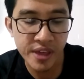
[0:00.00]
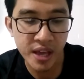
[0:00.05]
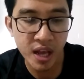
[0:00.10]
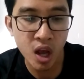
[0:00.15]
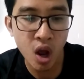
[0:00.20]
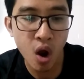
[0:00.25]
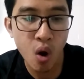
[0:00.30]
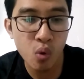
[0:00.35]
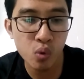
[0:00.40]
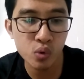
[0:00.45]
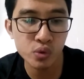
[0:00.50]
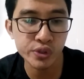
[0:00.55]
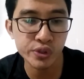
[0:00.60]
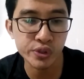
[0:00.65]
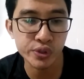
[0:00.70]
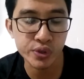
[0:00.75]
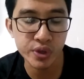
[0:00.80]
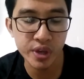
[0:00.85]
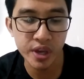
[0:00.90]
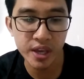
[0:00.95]
The goal
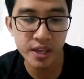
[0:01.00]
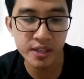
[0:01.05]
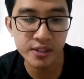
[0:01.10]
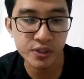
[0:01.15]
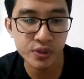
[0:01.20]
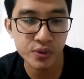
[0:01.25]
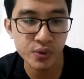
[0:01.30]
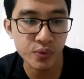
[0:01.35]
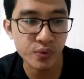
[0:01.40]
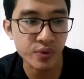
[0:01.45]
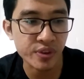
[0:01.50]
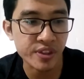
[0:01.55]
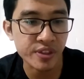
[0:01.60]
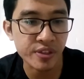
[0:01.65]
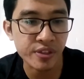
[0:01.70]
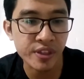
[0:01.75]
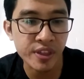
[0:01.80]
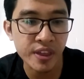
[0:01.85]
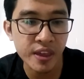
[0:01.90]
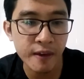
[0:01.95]
is to
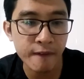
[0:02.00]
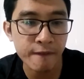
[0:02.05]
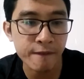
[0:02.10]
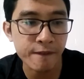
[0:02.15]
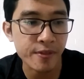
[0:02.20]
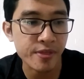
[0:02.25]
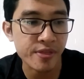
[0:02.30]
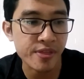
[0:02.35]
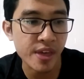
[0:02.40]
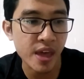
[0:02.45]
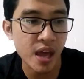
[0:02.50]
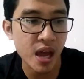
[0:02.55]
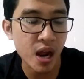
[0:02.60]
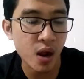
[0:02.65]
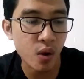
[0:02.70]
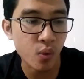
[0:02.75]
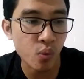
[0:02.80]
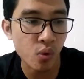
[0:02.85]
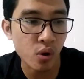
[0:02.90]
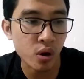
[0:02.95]
give
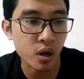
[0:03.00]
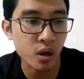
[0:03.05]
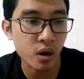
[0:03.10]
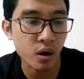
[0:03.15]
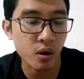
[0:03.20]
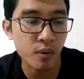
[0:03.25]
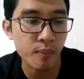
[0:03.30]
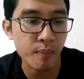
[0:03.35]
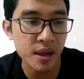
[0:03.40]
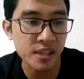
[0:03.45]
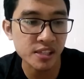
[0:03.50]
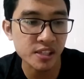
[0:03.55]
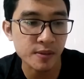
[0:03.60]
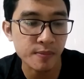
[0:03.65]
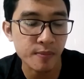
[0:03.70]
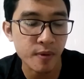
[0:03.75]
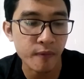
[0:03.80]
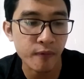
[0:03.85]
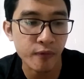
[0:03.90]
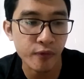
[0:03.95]
their worker
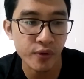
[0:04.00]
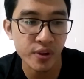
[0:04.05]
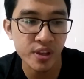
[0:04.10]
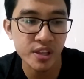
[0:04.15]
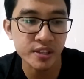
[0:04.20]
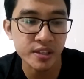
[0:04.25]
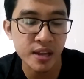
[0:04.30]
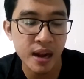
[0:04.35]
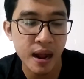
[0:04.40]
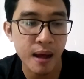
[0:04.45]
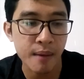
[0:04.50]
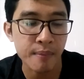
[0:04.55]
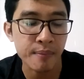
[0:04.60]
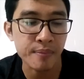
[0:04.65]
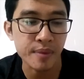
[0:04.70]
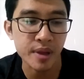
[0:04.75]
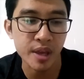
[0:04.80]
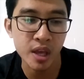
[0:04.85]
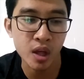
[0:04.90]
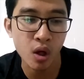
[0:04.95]
maximum free
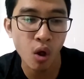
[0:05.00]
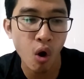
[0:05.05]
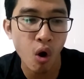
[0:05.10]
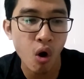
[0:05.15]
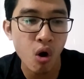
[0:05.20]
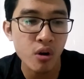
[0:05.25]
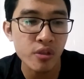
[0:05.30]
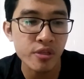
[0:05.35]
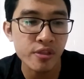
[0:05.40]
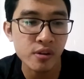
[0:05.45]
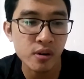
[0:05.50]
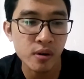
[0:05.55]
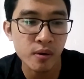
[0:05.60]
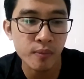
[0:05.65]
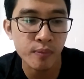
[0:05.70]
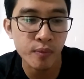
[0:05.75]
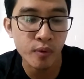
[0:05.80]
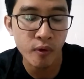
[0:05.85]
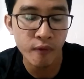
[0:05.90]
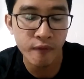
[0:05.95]
time in
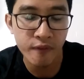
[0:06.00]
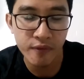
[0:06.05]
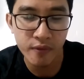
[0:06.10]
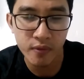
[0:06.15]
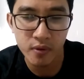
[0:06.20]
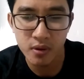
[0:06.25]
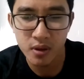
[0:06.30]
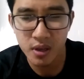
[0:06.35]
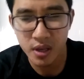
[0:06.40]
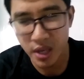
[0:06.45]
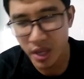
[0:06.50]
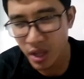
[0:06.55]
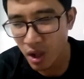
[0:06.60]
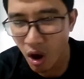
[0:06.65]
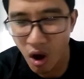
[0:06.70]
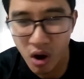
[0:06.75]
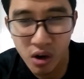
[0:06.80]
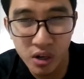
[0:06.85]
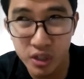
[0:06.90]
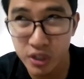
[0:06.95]
order
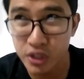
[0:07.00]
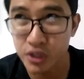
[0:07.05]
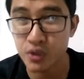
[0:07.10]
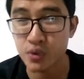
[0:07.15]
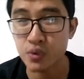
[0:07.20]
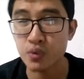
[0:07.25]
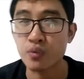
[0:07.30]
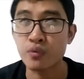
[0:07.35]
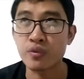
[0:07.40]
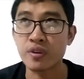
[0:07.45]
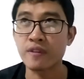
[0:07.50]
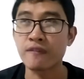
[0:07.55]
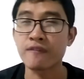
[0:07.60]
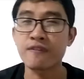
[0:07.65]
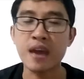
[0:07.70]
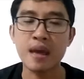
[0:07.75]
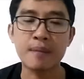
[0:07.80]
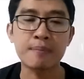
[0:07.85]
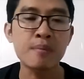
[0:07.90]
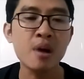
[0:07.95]
in order to
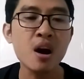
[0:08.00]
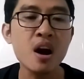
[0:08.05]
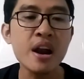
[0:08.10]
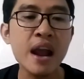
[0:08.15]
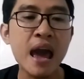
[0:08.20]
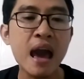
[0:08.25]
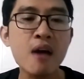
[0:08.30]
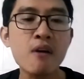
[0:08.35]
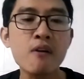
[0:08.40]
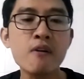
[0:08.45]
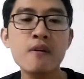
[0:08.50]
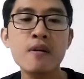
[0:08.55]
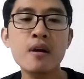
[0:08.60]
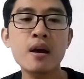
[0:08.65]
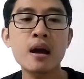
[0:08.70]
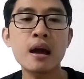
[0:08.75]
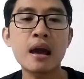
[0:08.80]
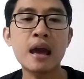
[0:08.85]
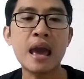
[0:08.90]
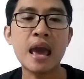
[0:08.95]
prevent burnout
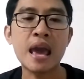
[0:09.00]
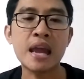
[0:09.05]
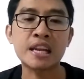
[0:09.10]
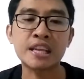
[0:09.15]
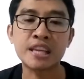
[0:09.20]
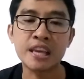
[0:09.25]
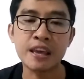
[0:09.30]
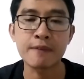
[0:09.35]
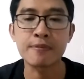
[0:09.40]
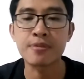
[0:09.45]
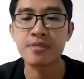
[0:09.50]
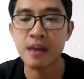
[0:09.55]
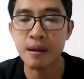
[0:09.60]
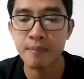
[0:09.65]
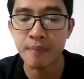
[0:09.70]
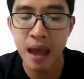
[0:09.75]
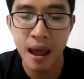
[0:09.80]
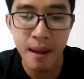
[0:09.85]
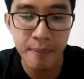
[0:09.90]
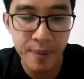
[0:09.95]
and keep
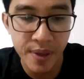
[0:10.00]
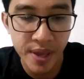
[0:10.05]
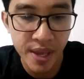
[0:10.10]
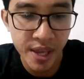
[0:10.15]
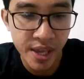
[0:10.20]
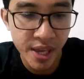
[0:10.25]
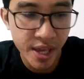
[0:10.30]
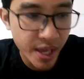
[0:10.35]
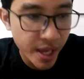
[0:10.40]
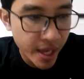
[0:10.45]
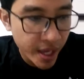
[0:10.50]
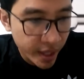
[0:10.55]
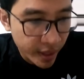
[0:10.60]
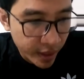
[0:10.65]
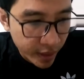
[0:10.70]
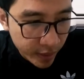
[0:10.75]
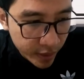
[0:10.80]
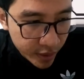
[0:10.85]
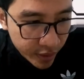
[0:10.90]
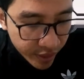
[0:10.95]
them happy
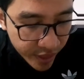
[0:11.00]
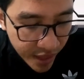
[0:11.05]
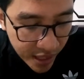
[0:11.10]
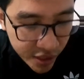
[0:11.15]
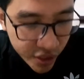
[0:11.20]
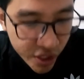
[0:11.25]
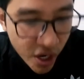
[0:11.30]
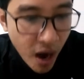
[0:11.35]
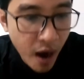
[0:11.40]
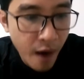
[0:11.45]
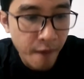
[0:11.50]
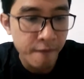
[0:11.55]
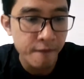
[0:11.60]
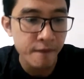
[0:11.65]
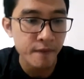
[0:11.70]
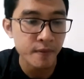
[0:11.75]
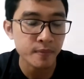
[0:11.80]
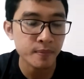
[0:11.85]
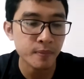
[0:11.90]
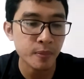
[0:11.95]
in their
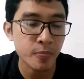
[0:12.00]
job.